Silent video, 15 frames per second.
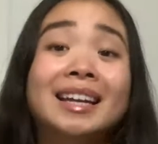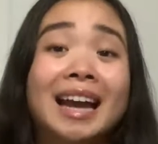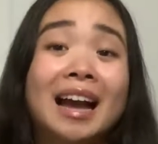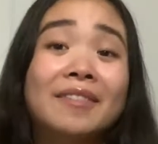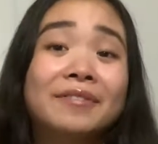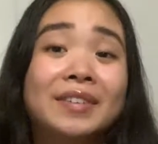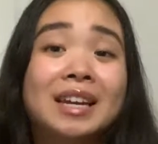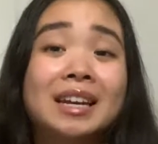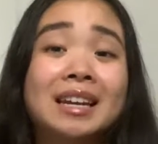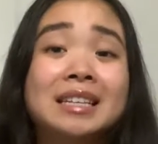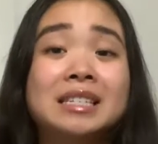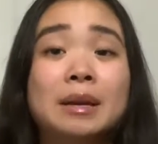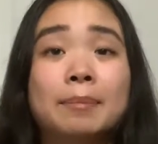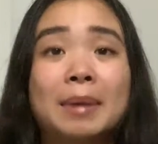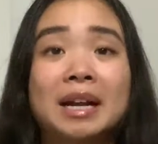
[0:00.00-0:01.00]
Caffeine
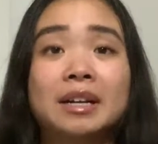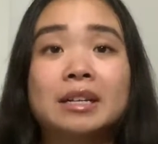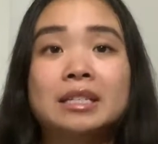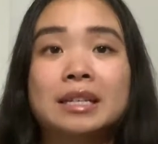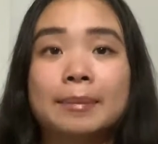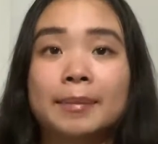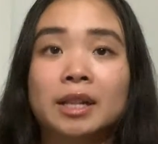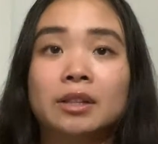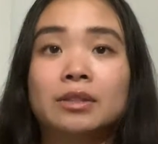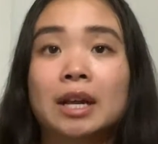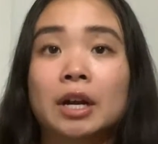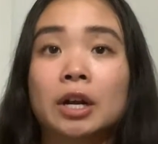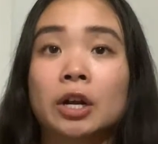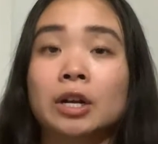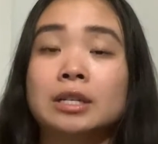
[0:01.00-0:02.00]
is a minor stimulant
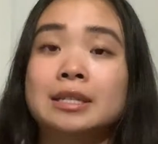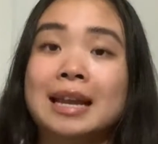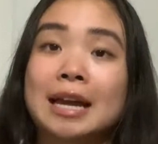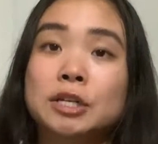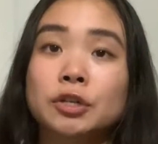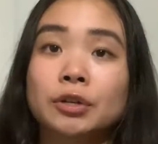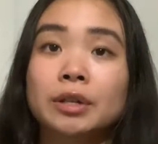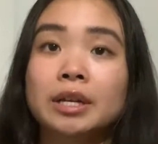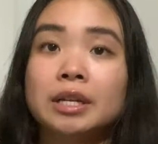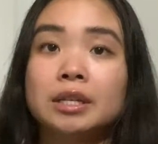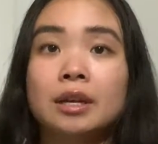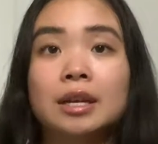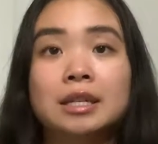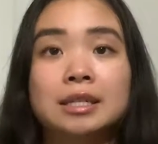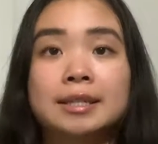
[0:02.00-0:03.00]
that occurs naturally
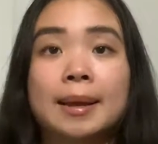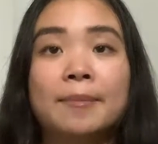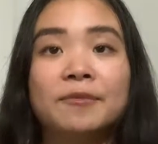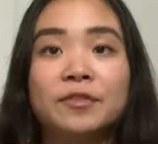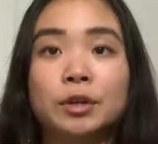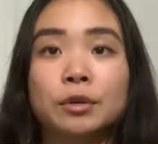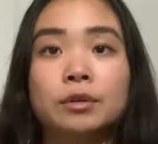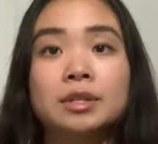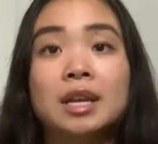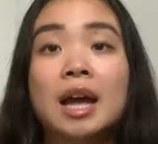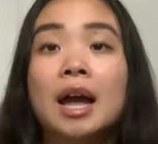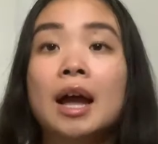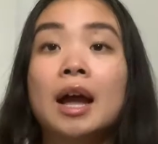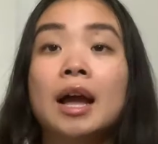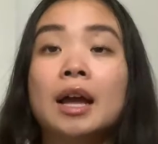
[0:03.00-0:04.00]
in some foods.
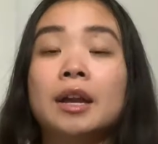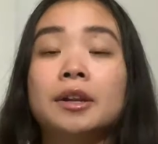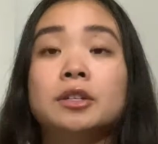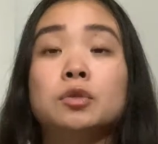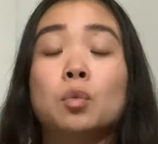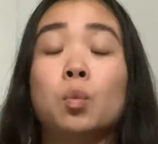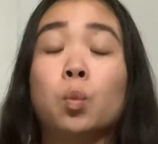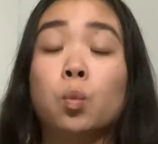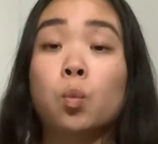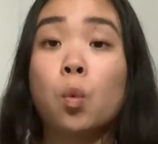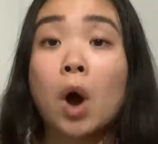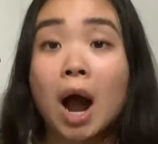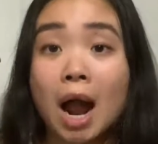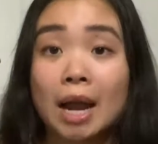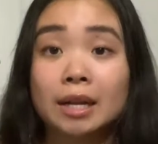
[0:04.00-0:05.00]
It is
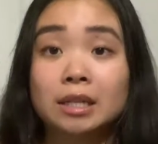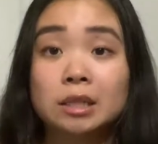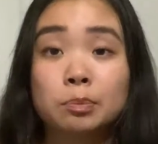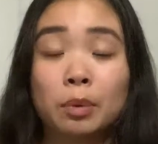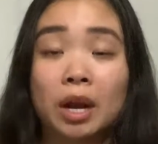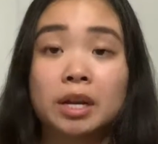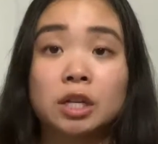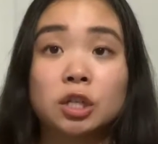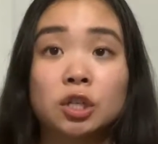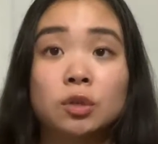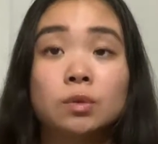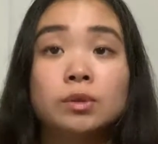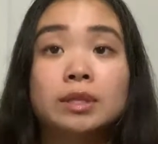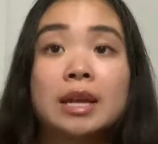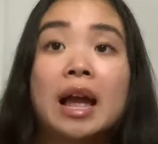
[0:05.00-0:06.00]
widespread in
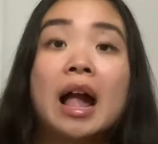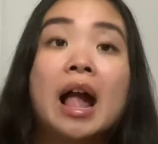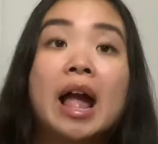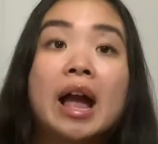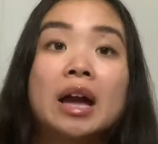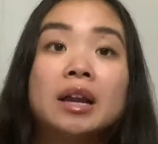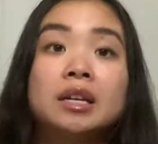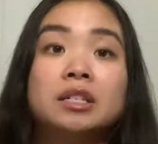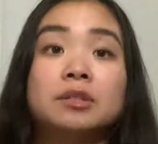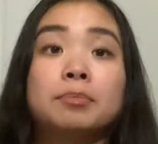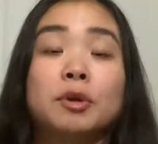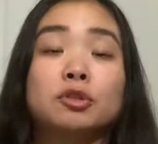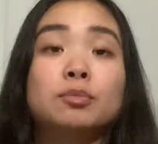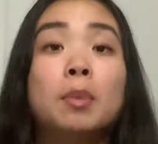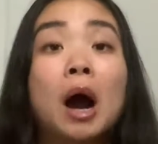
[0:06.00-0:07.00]
use and is the
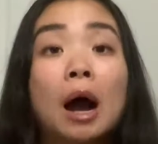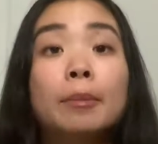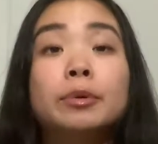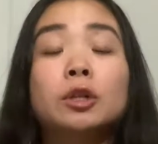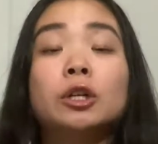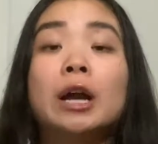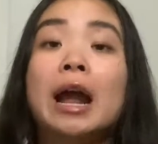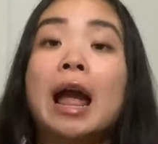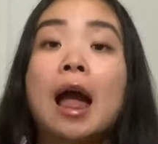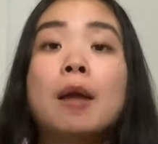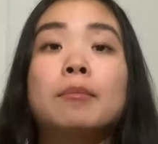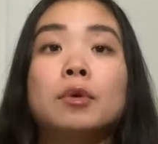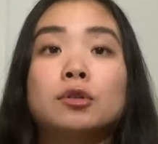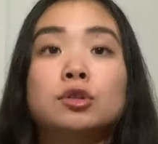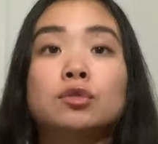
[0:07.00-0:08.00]
most popular
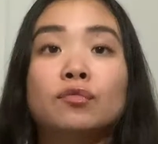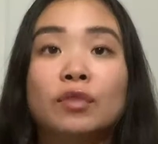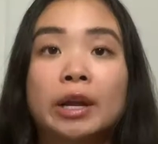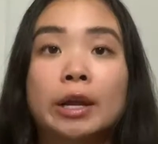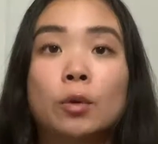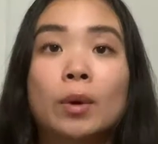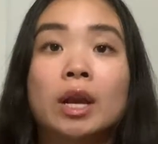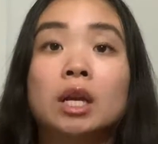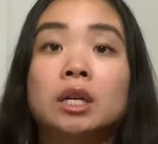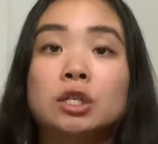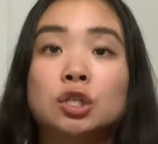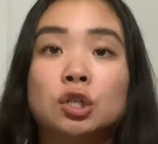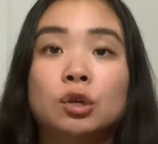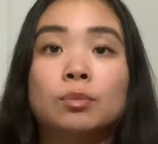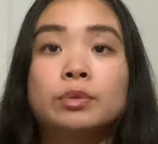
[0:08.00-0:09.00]
and most frequent
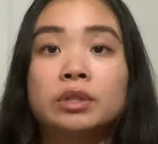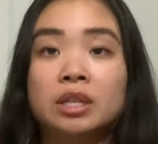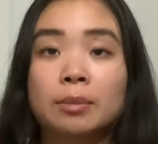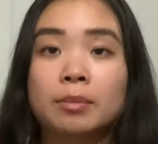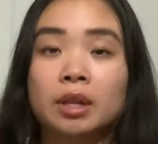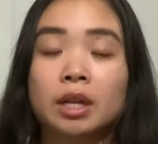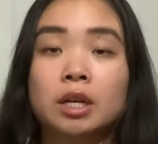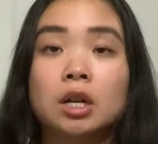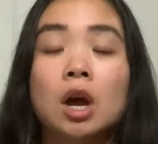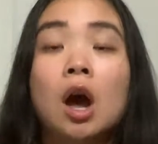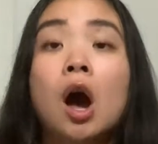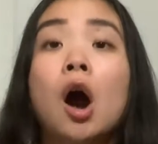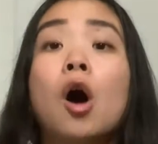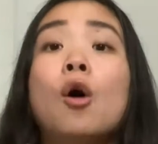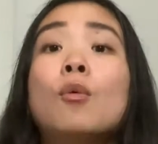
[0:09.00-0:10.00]
consumed stimulant.
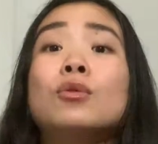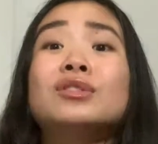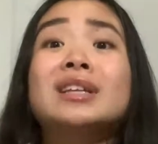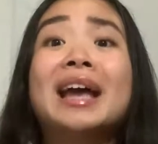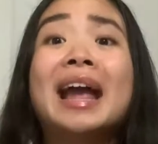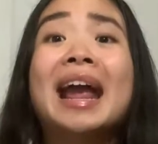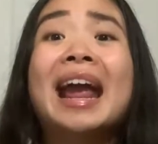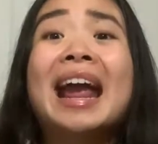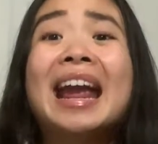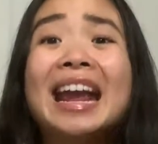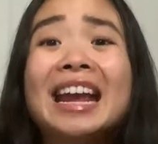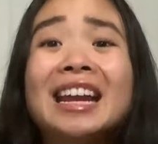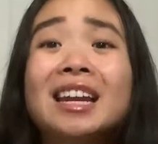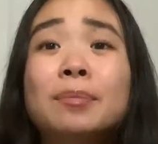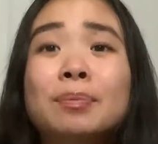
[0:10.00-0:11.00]
Almost
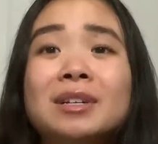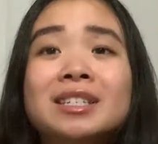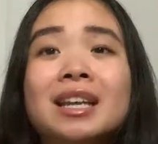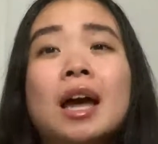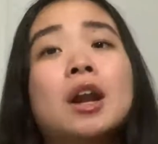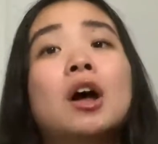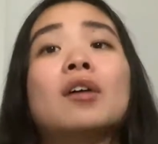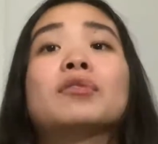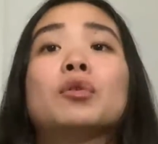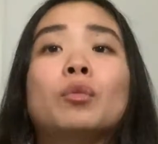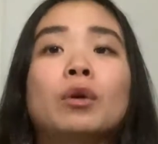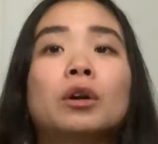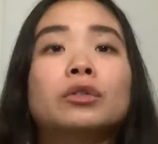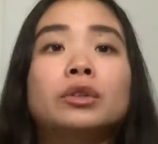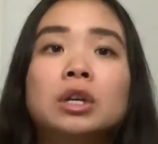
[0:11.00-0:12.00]
80% of the
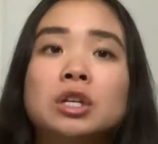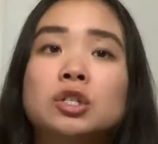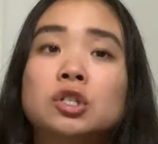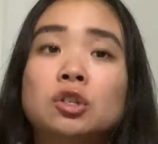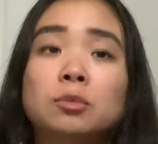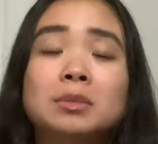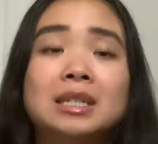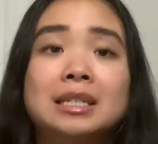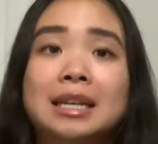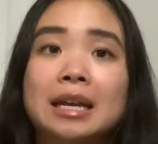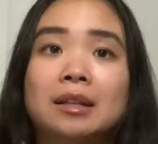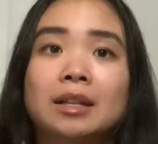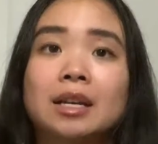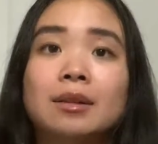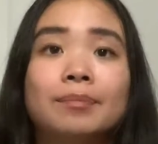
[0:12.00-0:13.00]
world consumes it
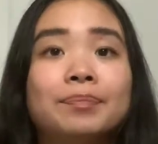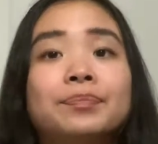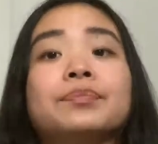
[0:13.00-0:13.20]
daily.